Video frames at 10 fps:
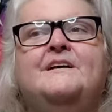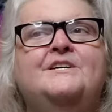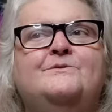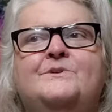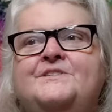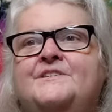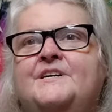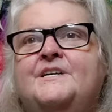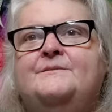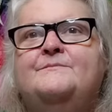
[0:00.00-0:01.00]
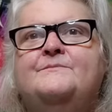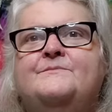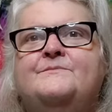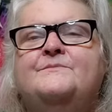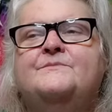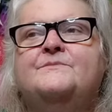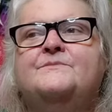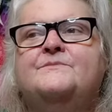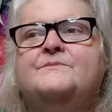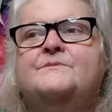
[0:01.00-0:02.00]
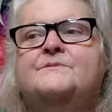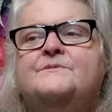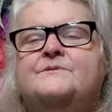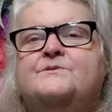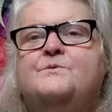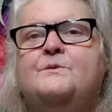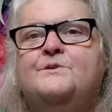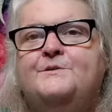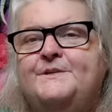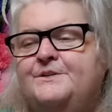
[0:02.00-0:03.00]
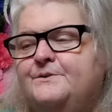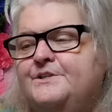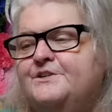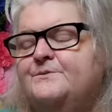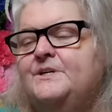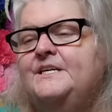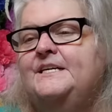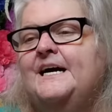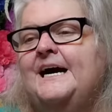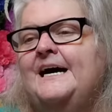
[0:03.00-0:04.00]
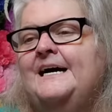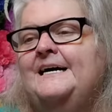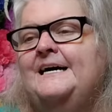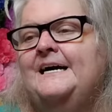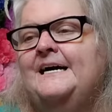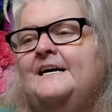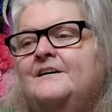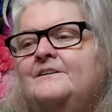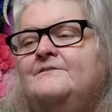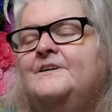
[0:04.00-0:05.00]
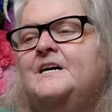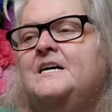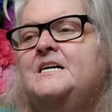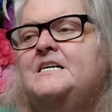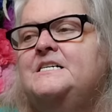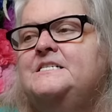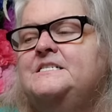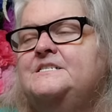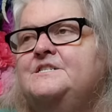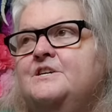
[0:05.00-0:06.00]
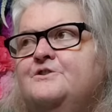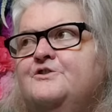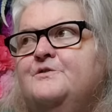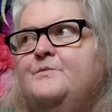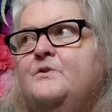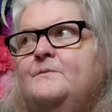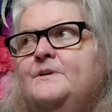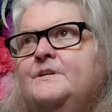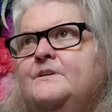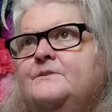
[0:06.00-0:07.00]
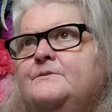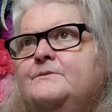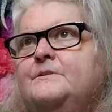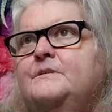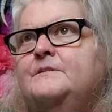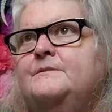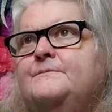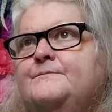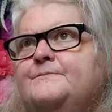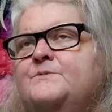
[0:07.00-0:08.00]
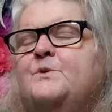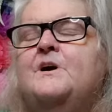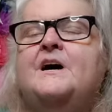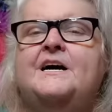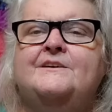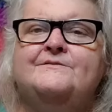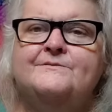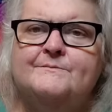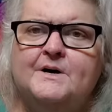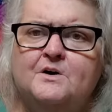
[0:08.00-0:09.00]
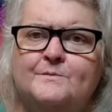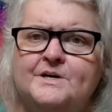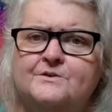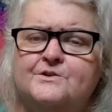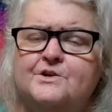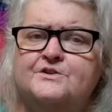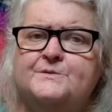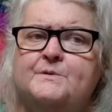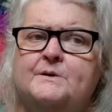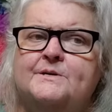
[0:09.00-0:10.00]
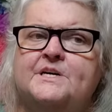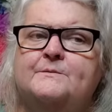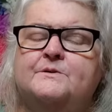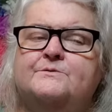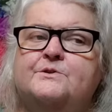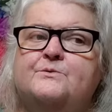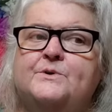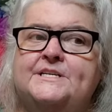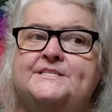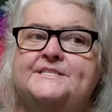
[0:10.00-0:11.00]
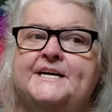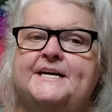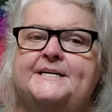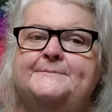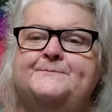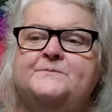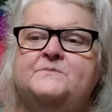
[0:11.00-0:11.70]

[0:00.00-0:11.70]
Like, what's up? What will you be doing this week? I have a doctor's appointment on, um, well, I have my home health nurse will probably come on Wednesday.